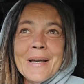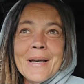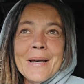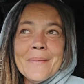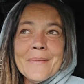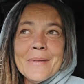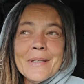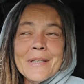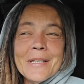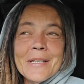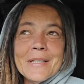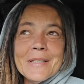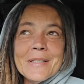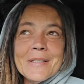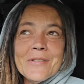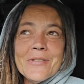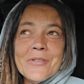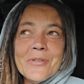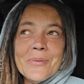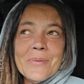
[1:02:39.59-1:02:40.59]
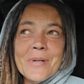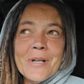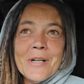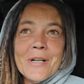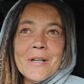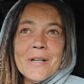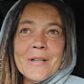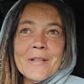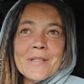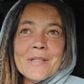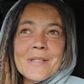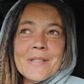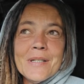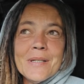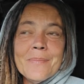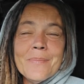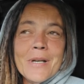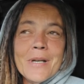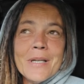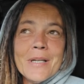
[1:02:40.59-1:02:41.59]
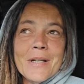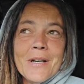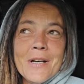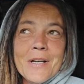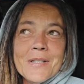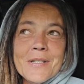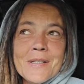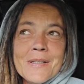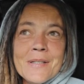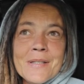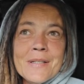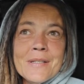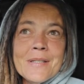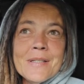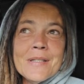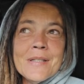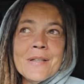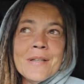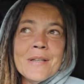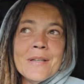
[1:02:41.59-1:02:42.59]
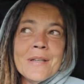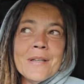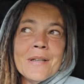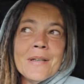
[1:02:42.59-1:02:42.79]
I'm getting to see my cousins,